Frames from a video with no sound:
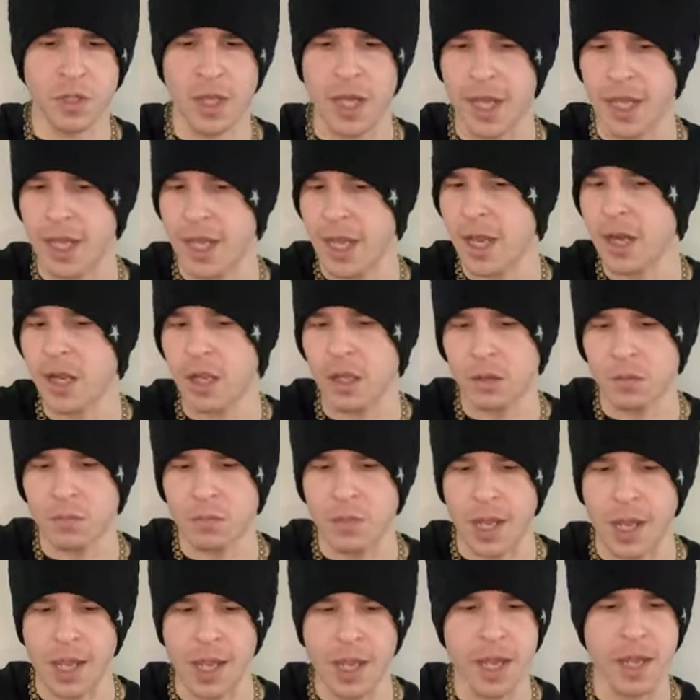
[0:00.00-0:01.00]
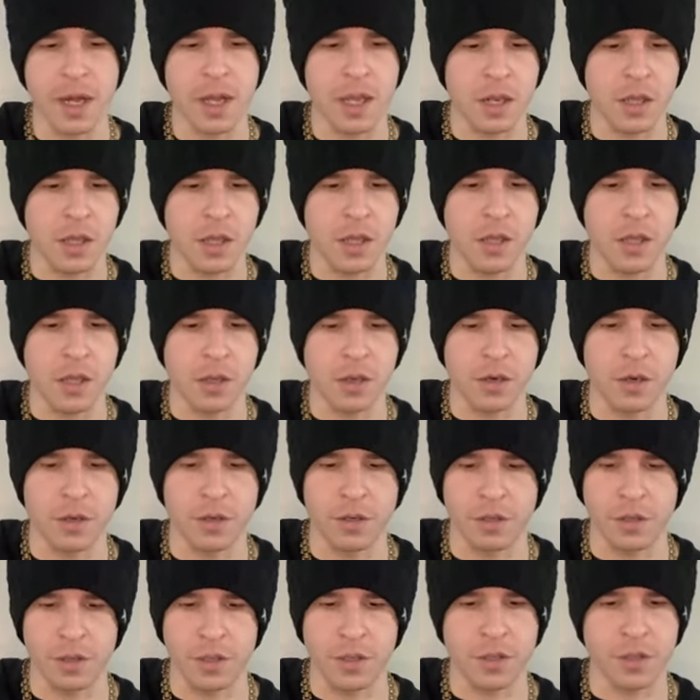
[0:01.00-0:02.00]
get it.
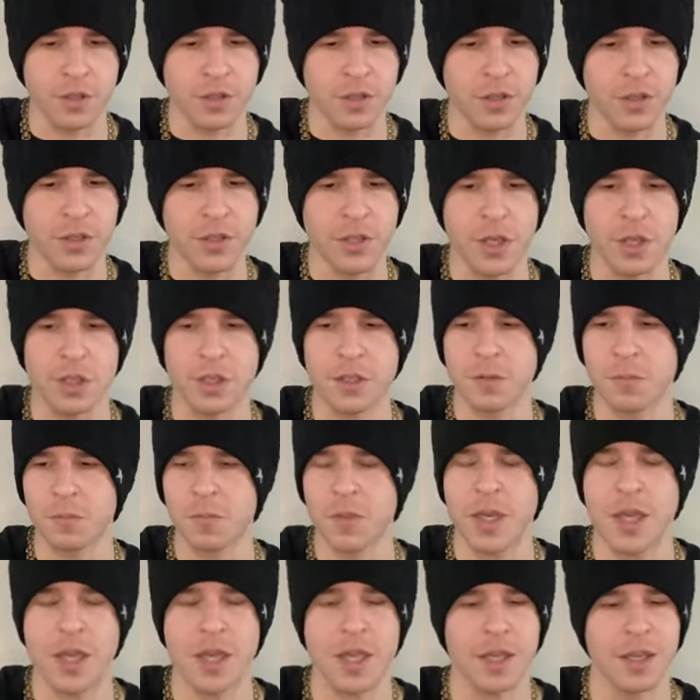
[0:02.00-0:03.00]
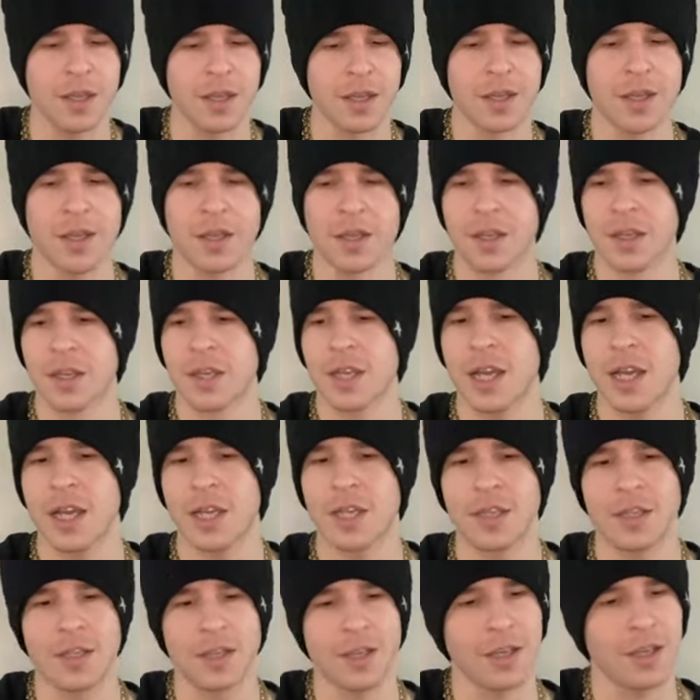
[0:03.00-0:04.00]
You're telling me,
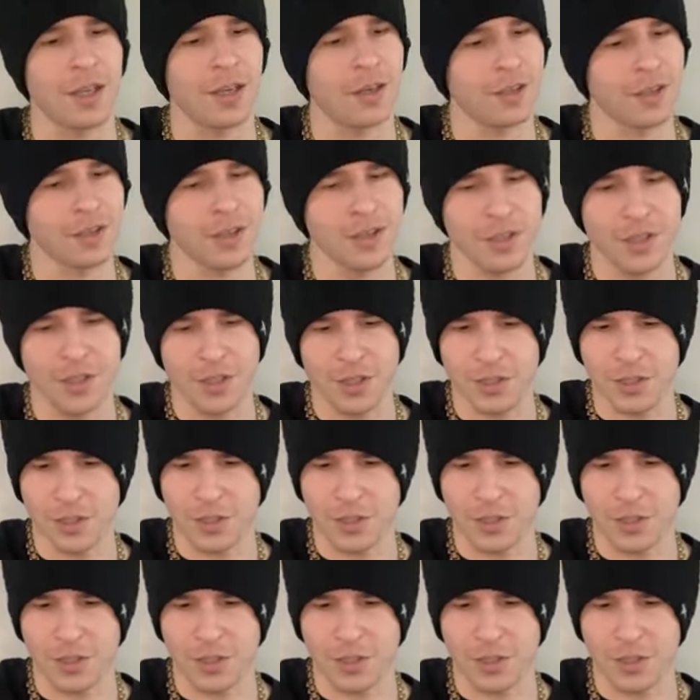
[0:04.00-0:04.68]
jeez.